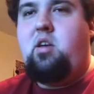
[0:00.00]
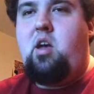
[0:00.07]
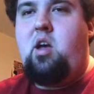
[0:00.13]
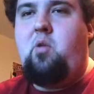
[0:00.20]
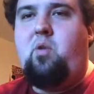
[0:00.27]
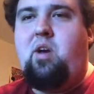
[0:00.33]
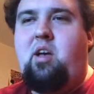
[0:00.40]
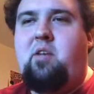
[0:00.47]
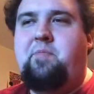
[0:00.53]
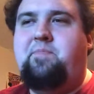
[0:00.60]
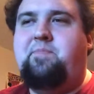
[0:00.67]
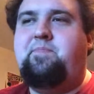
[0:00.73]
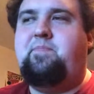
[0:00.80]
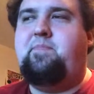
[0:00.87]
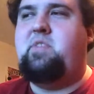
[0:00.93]
Oh well,
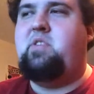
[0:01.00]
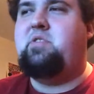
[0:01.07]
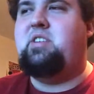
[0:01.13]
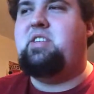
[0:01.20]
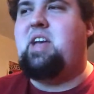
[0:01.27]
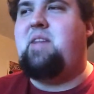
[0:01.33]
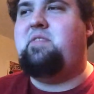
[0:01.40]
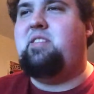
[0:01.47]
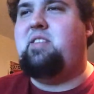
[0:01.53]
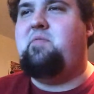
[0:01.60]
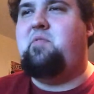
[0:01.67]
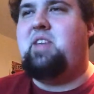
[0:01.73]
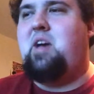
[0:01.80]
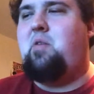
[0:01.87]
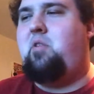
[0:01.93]
you'll just have to
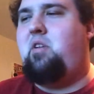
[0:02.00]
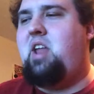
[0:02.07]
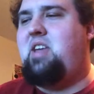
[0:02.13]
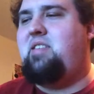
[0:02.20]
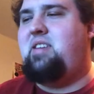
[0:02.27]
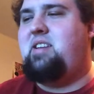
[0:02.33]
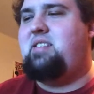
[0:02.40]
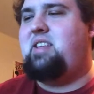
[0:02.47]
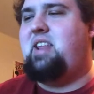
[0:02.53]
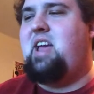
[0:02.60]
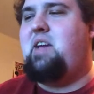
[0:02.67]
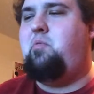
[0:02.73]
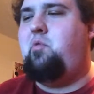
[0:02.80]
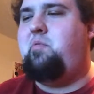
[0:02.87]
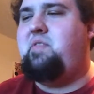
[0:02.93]
live without one. I think
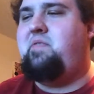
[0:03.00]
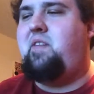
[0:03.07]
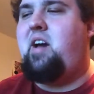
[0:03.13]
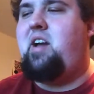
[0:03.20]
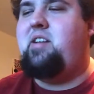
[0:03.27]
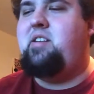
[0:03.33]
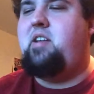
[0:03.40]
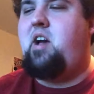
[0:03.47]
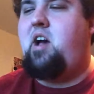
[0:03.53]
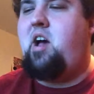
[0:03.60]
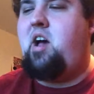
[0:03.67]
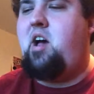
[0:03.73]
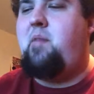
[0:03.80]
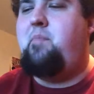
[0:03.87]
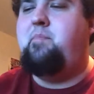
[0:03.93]
today will be fine.
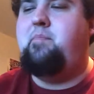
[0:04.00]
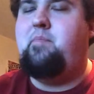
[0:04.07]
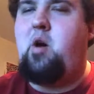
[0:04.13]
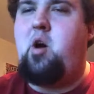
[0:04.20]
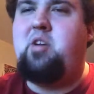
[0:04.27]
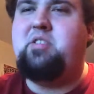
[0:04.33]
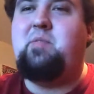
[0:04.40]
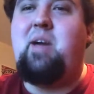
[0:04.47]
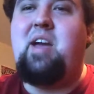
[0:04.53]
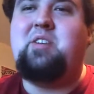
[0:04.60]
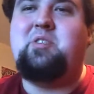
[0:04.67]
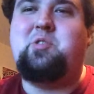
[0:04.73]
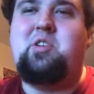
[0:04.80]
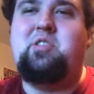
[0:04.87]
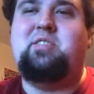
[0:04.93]
Um, awesome
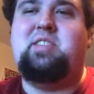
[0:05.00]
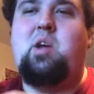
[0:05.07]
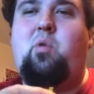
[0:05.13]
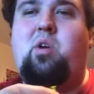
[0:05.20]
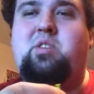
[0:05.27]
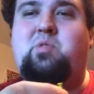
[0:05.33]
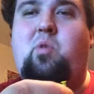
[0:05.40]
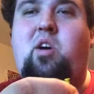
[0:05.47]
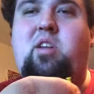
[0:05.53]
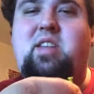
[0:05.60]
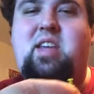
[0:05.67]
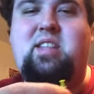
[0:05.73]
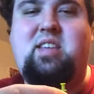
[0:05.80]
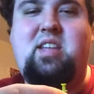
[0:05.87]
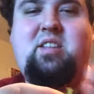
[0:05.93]
extras. There was one.
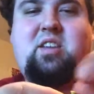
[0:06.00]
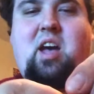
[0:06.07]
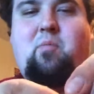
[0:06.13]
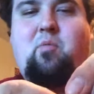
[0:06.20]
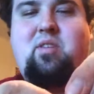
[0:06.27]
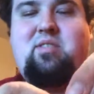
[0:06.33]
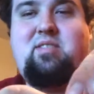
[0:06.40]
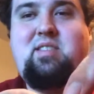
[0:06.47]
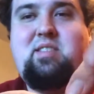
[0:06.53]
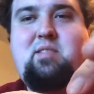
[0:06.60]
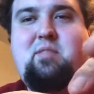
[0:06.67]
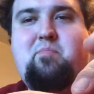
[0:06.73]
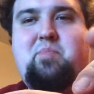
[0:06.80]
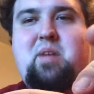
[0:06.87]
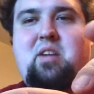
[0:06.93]
It did come with,
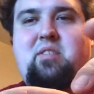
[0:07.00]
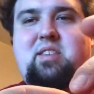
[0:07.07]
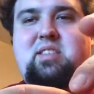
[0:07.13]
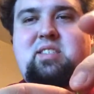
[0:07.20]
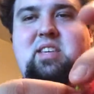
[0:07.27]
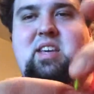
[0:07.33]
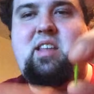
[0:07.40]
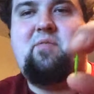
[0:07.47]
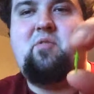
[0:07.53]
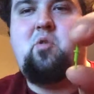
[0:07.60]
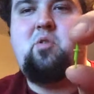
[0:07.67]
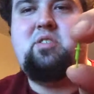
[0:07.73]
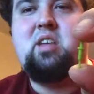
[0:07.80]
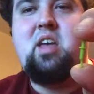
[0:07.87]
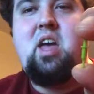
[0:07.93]
barely see it, of
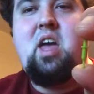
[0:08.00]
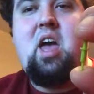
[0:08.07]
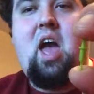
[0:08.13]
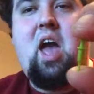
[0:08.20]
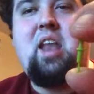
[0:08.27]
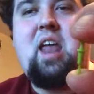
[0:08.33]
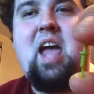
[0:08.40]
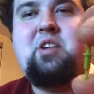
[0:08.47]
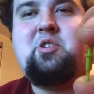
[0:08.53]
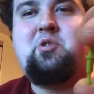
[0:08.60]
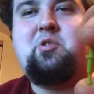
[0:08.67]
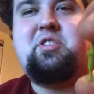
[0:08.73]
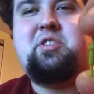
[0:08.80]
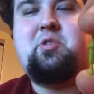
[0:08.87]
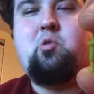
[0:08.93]
course, an
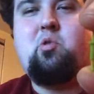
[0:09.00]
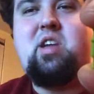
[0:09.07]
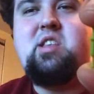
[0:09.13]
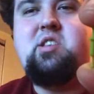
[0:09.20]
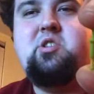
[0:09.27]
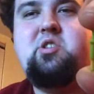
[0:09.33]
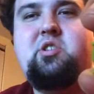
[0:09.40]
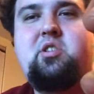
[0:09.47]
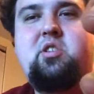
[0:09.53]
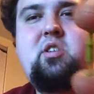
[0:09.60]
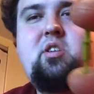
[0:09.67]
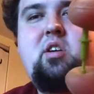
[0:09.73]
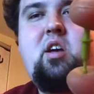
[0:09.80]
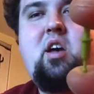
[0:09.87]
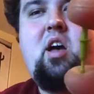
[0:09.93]
extra syringe.
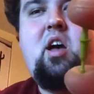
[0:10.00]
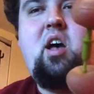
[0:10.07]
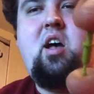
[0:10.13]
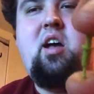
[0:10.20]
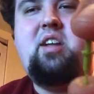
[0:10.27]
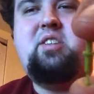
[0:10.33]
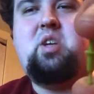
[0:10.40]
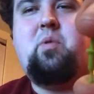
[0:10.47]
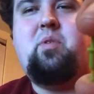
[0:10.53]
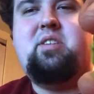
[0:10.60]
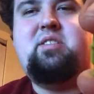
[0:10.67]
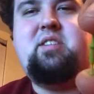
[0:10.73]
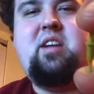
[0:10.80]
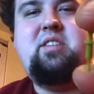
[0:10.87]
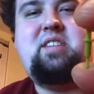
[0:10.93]
Uh, it's
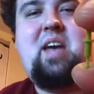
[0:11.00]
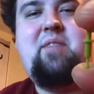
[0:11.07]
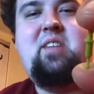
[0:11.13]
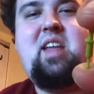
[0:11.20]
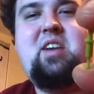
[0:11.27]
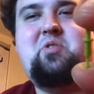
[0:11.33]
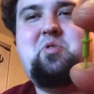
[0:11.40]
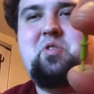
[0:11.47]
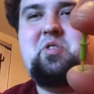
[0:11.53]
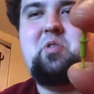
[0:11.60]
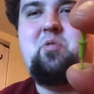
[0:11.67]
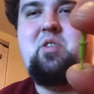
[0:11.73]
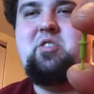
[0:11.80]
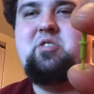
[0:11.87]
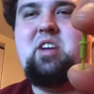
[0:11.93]
always nice to have an extra
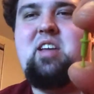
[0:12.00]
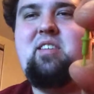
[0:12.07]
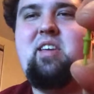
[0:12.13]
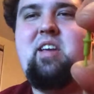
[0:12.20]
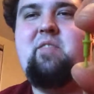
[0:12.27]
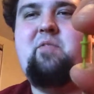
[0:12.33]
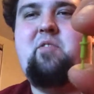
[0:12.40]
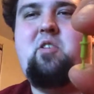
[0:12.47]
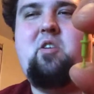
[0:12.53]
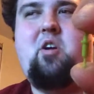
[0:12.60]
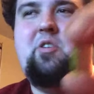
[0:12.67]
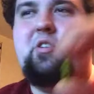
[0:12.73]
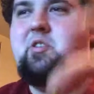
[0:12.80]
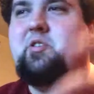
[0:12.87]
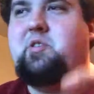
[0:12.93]
syringe, I think, for
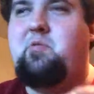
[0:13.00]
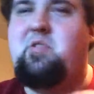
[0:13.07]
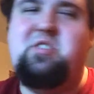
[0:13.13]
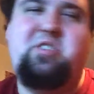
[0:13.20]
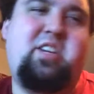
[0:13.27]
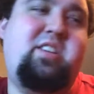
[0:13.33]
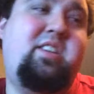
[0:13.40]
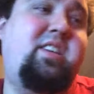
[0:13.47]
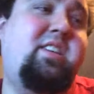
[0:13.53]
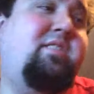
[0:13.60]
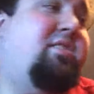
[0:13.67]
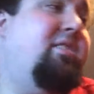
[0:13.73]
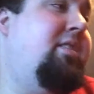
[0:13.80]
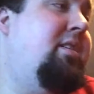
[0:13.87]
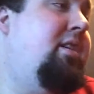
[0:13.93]
all your syringing
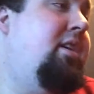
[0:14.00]
needs.